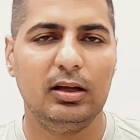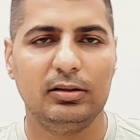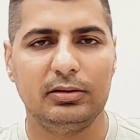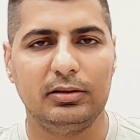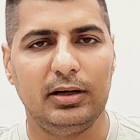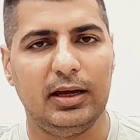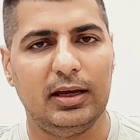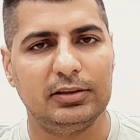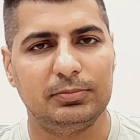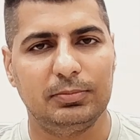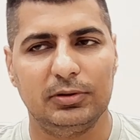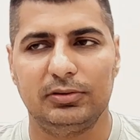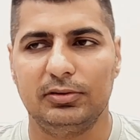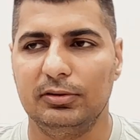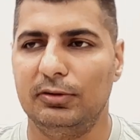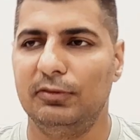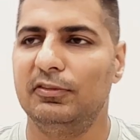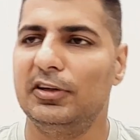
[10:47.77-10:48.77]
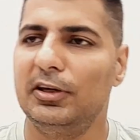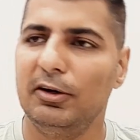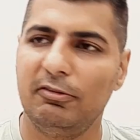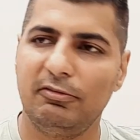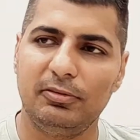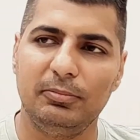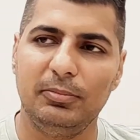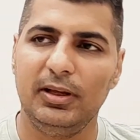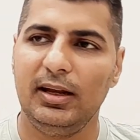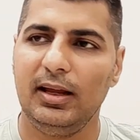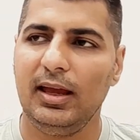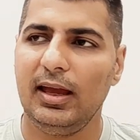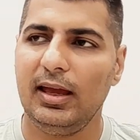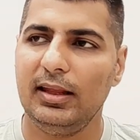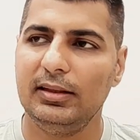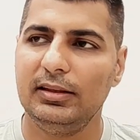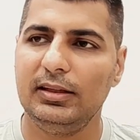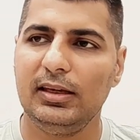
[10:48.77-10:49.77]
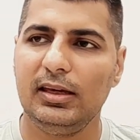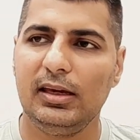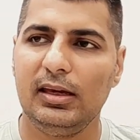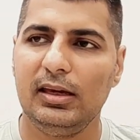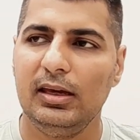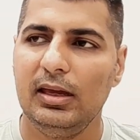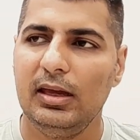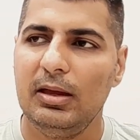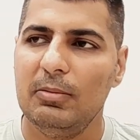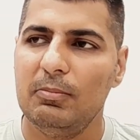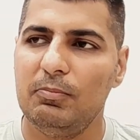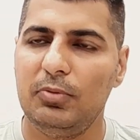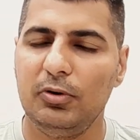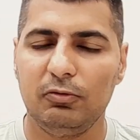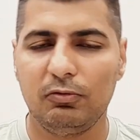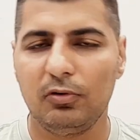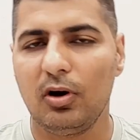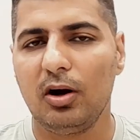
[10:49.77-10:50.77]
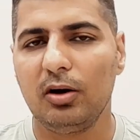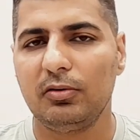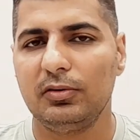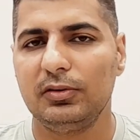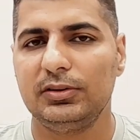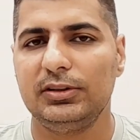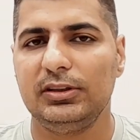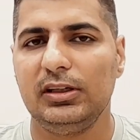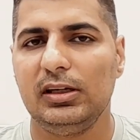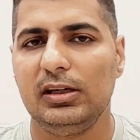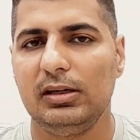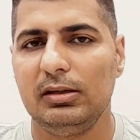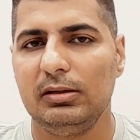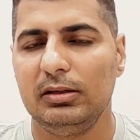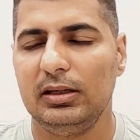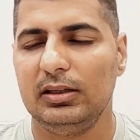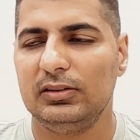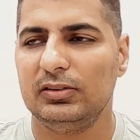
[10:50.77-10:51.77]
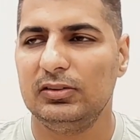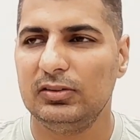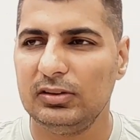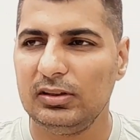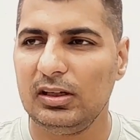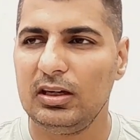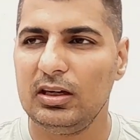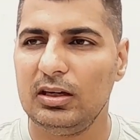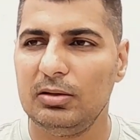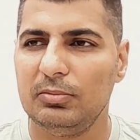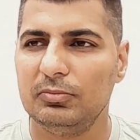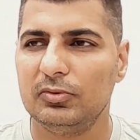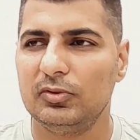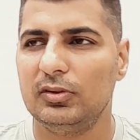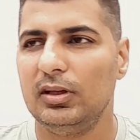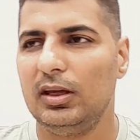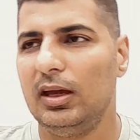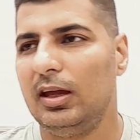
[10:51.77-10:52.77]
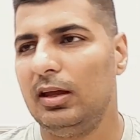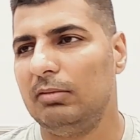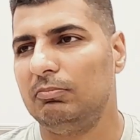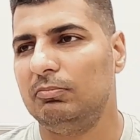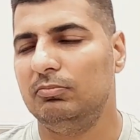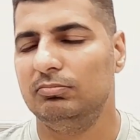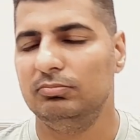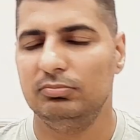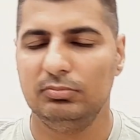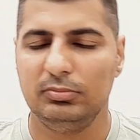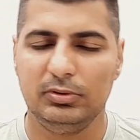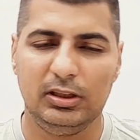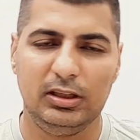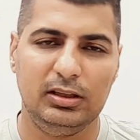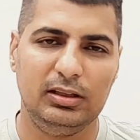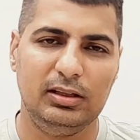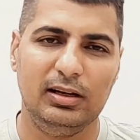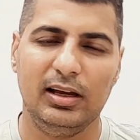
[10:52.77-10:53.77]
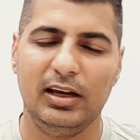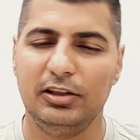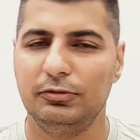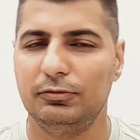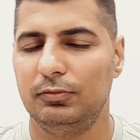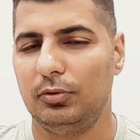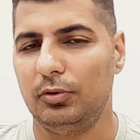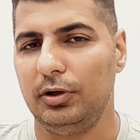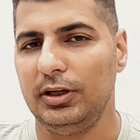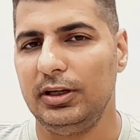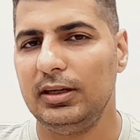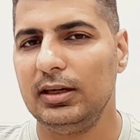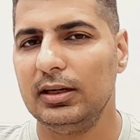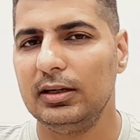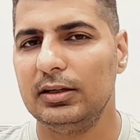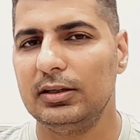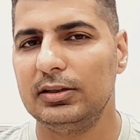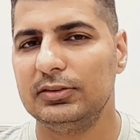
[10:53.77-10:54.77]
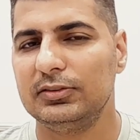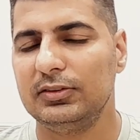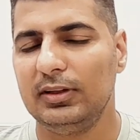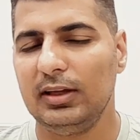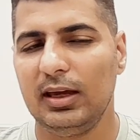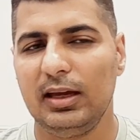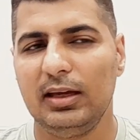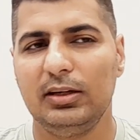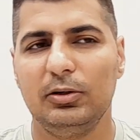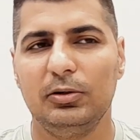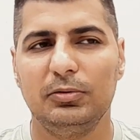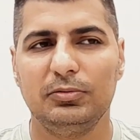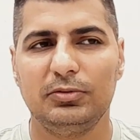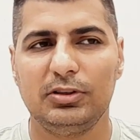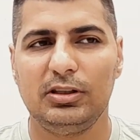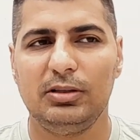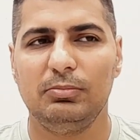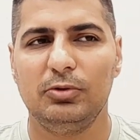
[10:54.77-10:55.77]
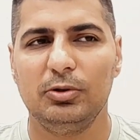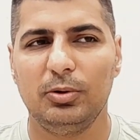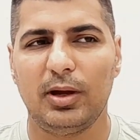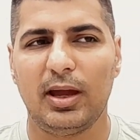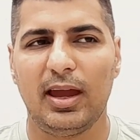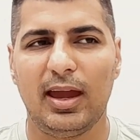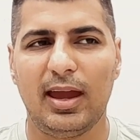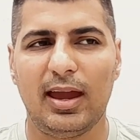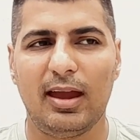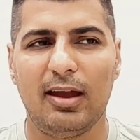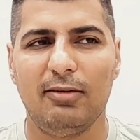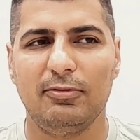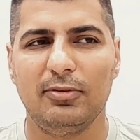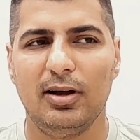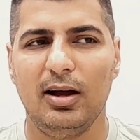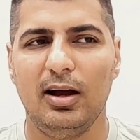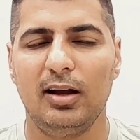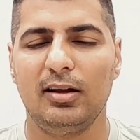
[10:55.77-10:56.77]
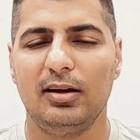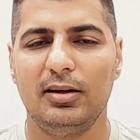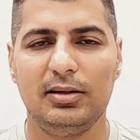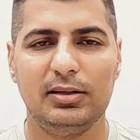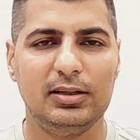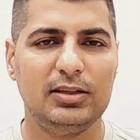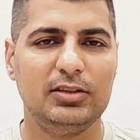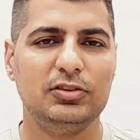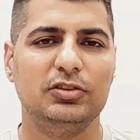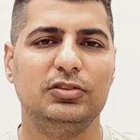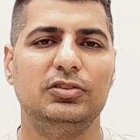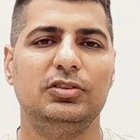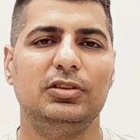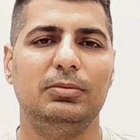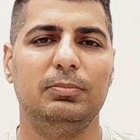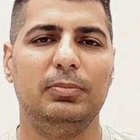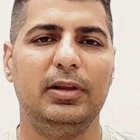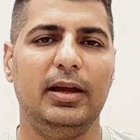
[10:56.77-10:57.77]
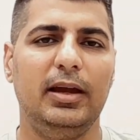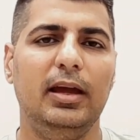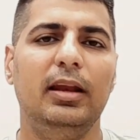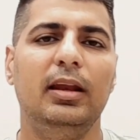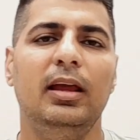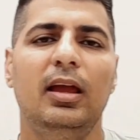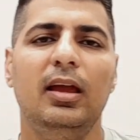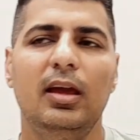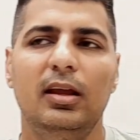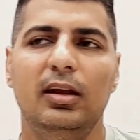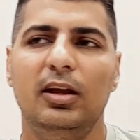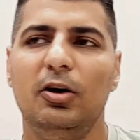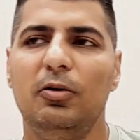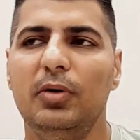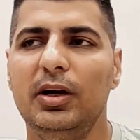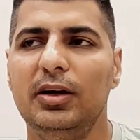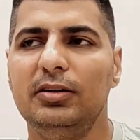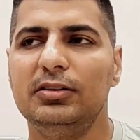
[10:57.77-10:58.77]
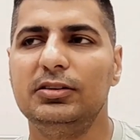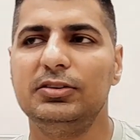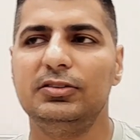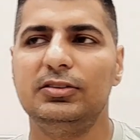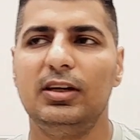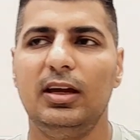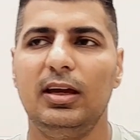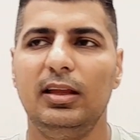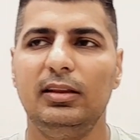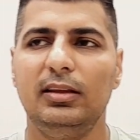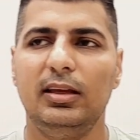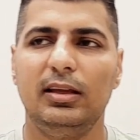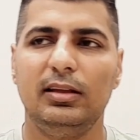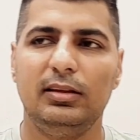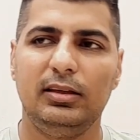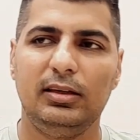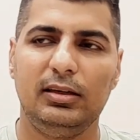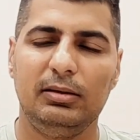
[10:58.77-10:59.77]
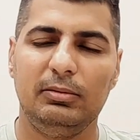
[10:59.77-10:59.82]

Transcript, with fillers: other aspects of government. And the bureaucracy, it seems that in the last 40 years, they don't seem to have a contingency plan. Now, I understand that